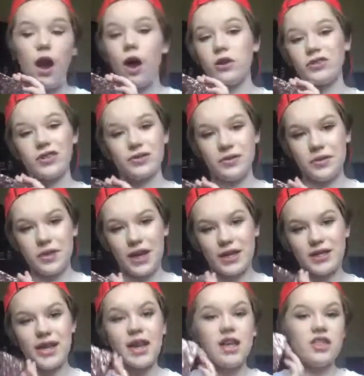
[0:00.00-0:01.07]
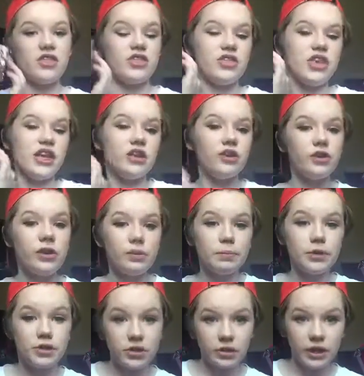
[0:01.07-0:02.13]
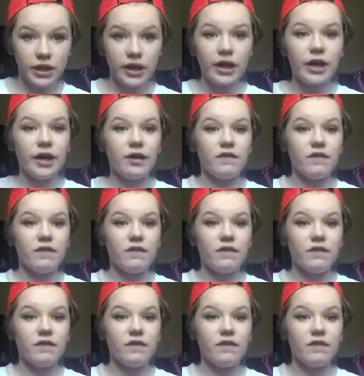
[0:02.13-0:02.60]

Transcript: also known as the Noodie Patootie